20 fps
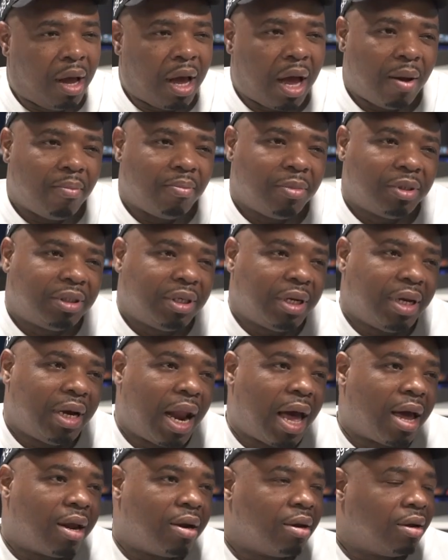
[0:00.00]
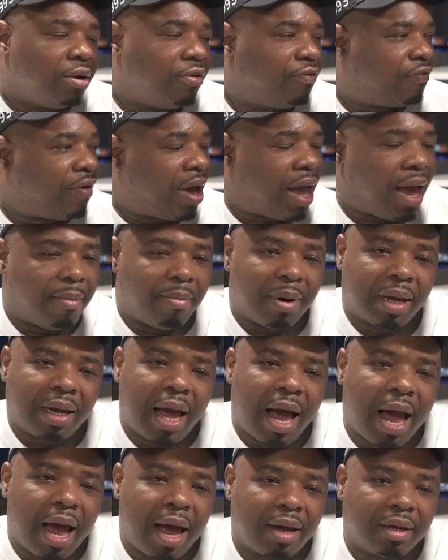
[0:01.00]
I'm gonna see a lot of Family
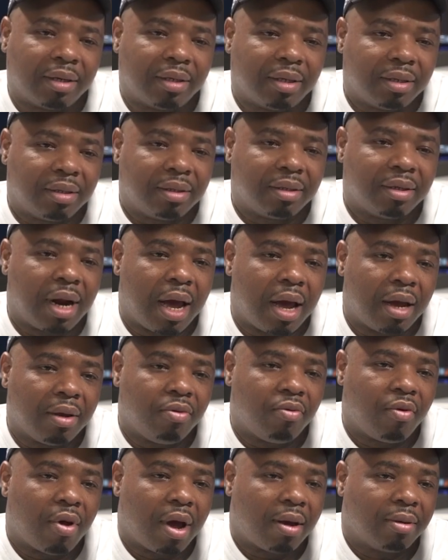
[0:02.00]
guys Now you know what